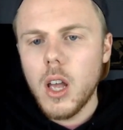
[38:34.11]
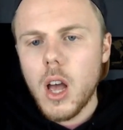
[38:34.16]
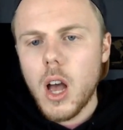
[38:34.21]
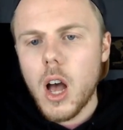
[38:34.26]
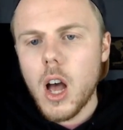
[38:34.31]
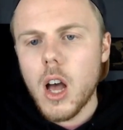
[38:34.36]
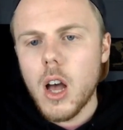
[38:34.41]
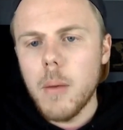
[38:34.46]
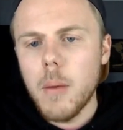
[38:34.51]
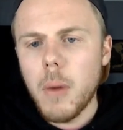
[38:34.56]

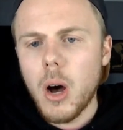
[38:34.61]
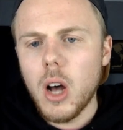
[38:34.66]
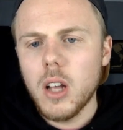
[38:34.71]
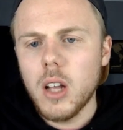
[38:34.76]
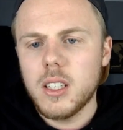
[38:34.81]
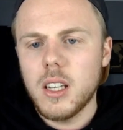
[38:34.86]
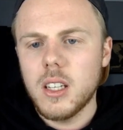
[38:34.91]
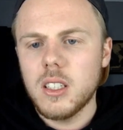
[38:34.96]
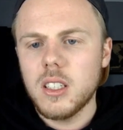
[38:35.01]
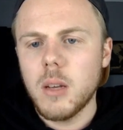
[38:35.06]

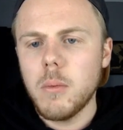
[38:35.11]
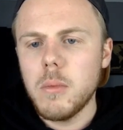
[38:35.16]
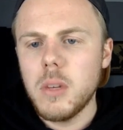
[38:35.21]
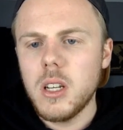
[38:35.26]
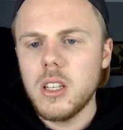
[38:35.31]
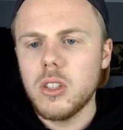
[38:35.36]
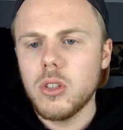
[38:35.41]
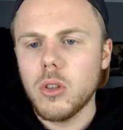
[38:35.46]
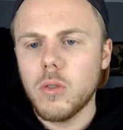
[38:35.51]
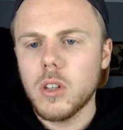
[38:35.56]
Marty, somebody
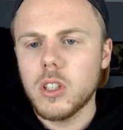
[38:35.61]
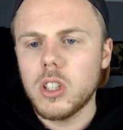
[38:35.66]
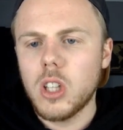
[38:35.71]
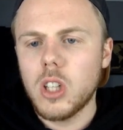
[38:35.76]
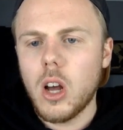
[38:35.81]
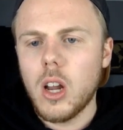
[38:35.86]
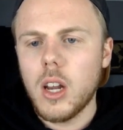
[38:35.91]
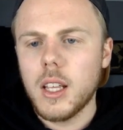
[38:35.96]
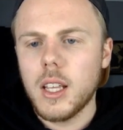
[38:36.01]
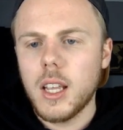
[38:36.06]
saw a
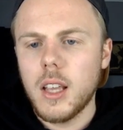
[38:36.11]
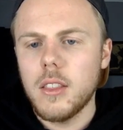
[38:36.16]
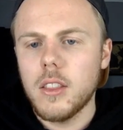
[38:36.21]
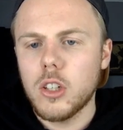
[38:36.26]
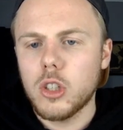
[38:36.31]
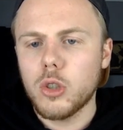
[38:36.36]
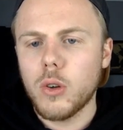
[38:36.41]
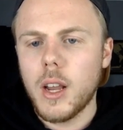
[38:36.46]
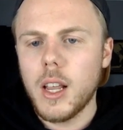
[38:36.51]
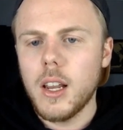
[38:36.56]
Dalek in the
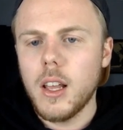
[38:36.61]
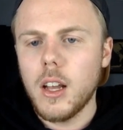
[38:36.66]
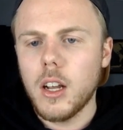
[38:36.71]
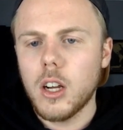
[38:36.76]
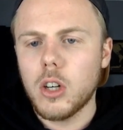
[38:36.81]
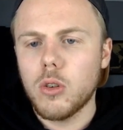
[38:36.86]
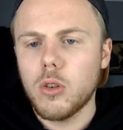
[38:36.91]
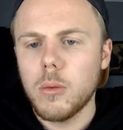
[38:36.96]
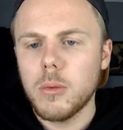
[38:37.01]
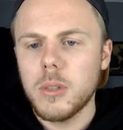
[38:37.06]
trailer and
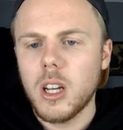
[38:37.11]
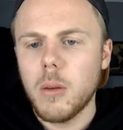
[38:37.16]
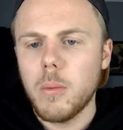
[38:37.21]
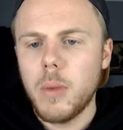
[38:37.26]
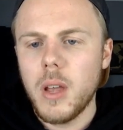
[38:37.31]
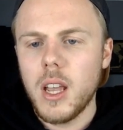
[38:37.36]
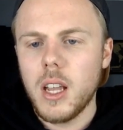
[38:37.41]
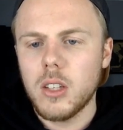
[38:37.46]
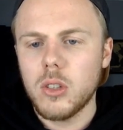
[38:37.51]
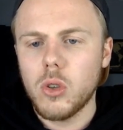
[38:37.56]
cropped out a
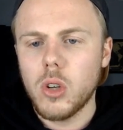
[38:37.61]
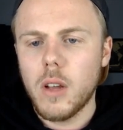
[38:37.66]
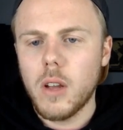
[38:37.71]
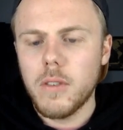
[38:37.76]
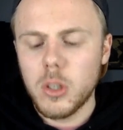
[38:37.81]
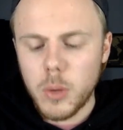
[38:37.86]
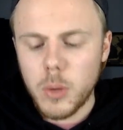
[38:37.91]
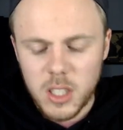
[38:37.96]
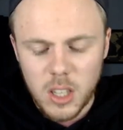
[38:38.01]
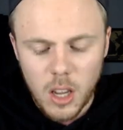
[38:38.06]
pic all over
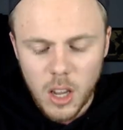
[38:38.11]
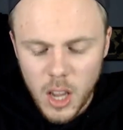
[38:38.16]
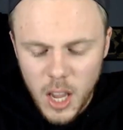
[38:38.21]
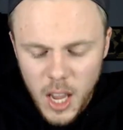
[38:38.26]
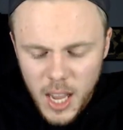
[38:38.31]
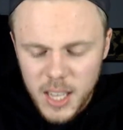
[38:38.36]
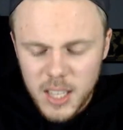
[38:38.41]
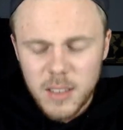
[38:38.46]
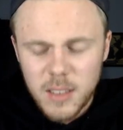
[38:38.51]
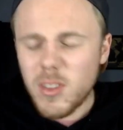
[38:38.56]
Twitter.
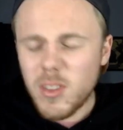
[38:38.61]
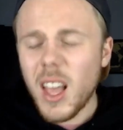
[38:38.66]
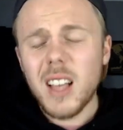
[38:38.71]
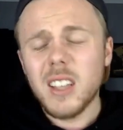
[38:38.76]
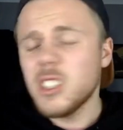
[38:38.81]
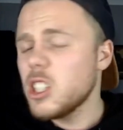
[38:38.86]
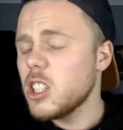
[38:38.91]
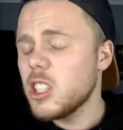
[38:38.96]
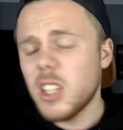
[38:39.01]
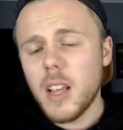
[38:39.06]
If
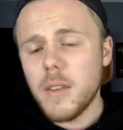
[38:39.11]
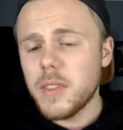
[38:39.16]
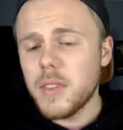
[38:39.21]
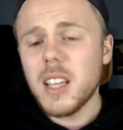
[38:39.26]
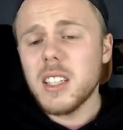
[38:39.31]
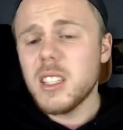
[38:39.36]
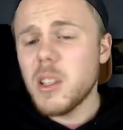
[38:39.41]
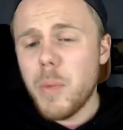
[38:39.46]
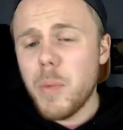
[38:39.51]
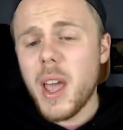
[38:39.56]
that's
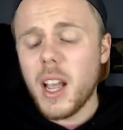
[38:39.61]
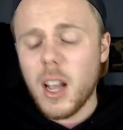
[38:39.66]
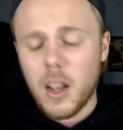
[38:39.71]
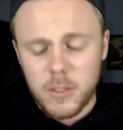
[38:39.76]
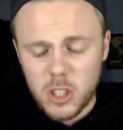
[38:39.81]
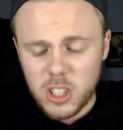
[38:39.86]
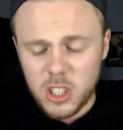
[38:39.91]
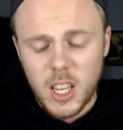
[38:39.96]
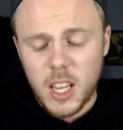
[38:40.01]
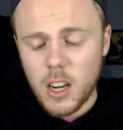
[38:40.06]
the pic I've
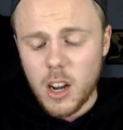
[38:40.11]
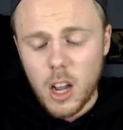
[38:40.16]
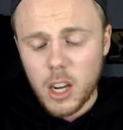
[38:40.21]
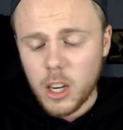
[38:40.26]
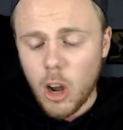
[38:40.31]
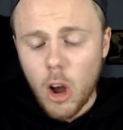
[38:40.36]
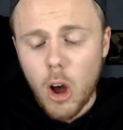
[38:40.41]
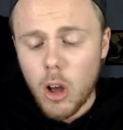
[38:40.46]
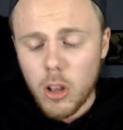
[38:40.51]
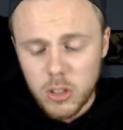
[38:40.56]
just seen, I
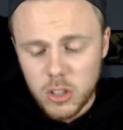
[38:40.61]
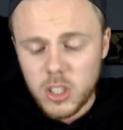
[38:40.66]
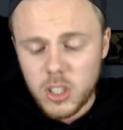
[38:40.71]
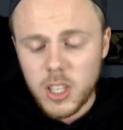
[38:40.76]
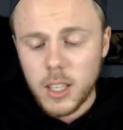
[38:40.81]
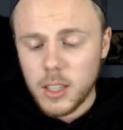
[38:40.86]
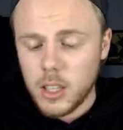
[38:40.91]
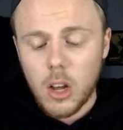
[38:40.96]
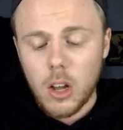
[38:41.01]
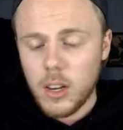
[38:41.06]
can't see
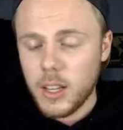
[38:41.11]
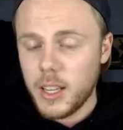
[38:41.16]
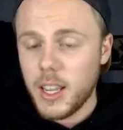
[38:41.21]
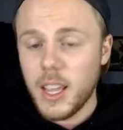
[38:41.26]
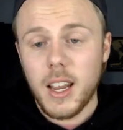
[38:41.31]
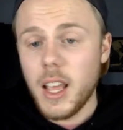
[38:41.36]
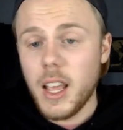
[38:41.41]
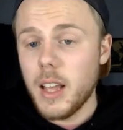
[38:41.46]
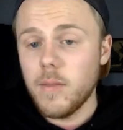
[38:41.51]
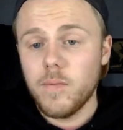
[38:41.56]
a Dalek in
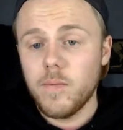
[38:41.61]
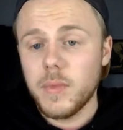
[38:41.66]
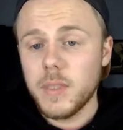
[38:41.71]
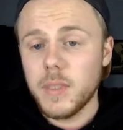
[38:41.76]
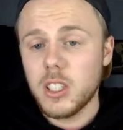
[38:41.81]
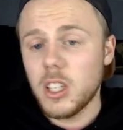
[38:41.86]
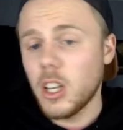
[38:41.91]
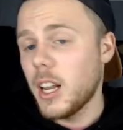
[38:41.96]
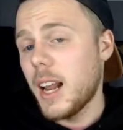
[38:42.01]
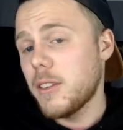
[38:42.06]
it.
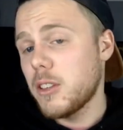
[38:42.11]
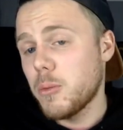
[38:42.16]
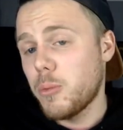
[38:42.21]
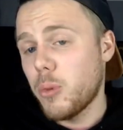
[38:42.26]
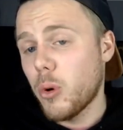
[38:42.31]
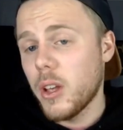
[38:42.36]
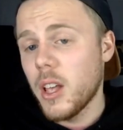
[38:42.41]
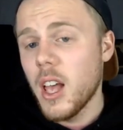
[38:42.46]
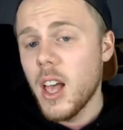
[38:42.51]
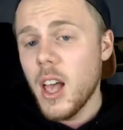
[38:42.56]
So you'll have to
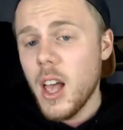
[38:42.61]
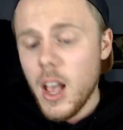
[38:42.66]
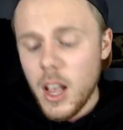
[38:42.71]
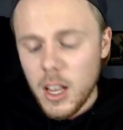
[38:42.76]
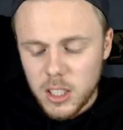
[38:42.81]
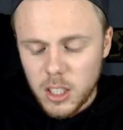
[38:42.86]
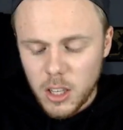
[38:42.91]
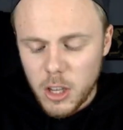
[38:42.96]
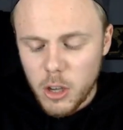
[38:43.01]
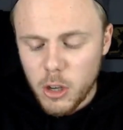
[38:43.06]
point.
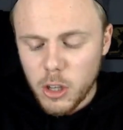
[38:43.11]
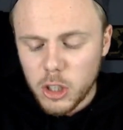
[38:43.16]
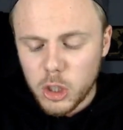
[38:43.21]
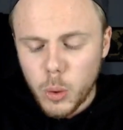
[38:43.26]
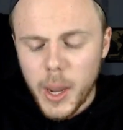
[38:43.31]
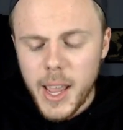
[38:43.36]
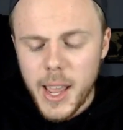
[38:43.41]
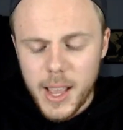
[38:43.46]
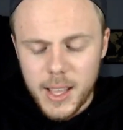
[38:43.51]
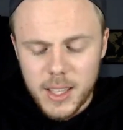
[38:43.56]
So you could
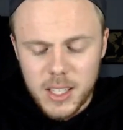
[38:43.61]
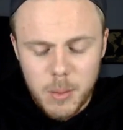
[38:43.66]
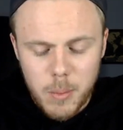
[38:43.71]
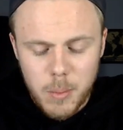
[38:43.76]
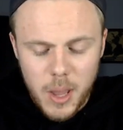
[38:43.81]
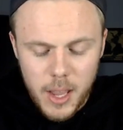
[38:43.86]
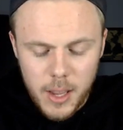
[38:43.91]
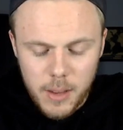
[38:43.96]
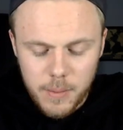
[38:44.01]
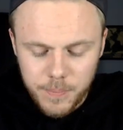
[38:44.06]
tweet it to
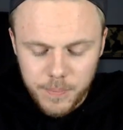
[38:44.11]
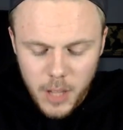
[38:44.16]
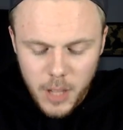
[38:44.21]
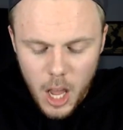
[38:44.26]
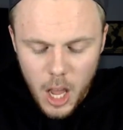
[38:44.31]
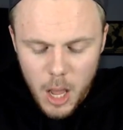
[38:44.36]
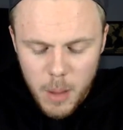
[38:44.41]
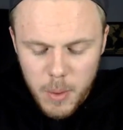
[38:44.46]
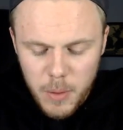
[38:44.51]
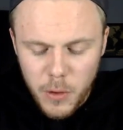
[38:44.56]
me.
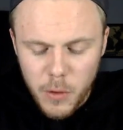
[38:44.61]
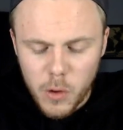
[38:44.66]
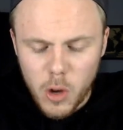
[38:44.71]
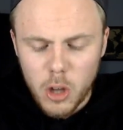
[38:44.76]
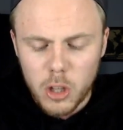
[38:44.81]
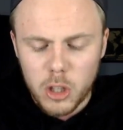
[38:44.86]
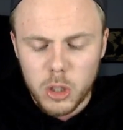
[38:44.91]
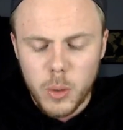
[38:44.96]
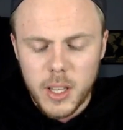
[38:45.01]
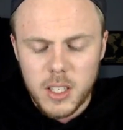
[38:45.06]
If you've
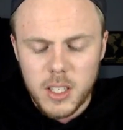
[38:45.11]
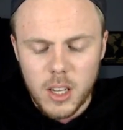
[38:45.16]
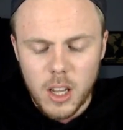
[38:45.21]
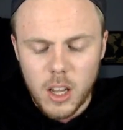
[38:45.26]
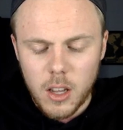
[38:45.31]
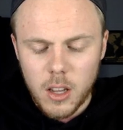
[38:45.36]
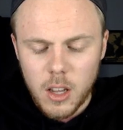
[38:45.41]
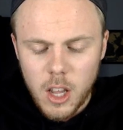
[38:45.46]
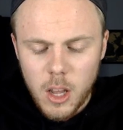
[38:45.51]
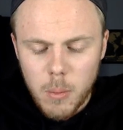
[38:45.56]
got
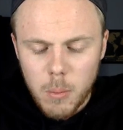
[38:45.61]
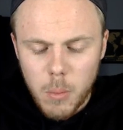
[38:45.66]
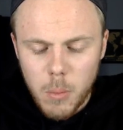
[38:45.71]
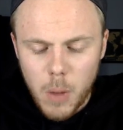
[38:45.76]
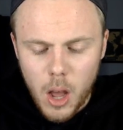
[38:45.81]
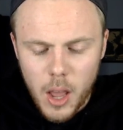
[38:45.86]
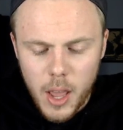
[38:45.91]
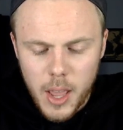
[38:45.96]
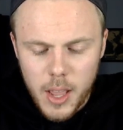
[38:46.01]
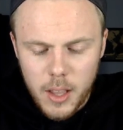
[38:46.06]
Twitter,
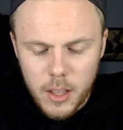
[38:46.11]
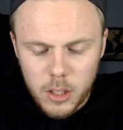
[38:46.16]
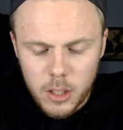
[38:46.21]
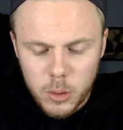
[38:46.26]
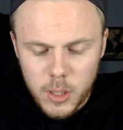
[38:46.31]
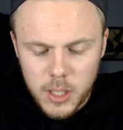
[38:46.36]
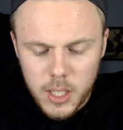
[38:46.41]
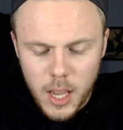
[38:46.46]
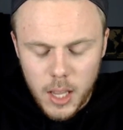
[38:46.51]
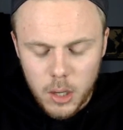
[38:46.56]
my
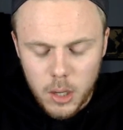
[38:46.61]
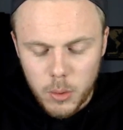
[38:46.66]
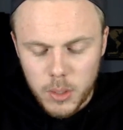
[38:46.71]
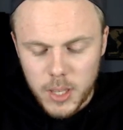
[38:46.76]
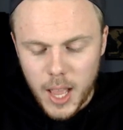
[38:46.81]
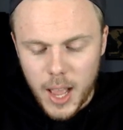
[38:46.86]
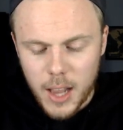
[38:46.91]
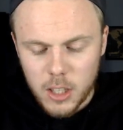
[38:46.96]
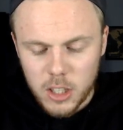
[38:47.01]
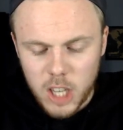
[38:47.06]
Twitter handle is
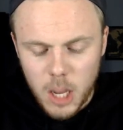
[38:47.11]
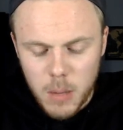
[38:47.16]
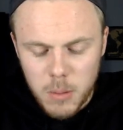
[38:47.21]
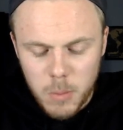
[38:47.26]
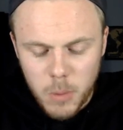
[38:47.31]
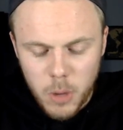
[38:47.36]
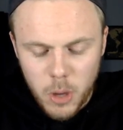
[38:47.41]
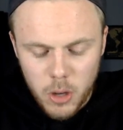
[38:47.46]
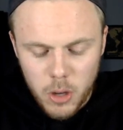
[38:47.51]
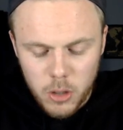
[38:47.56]

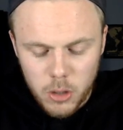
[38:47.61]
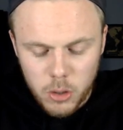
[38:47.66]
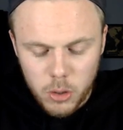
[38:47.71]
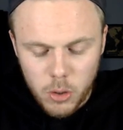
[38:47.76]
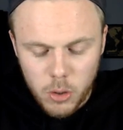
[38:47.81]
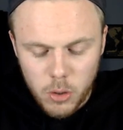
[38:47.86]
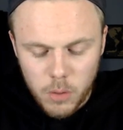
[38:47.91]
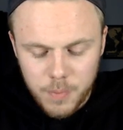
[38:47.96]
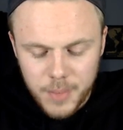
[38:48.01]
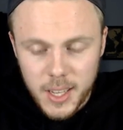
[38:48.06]
@JamesBurtonshaw.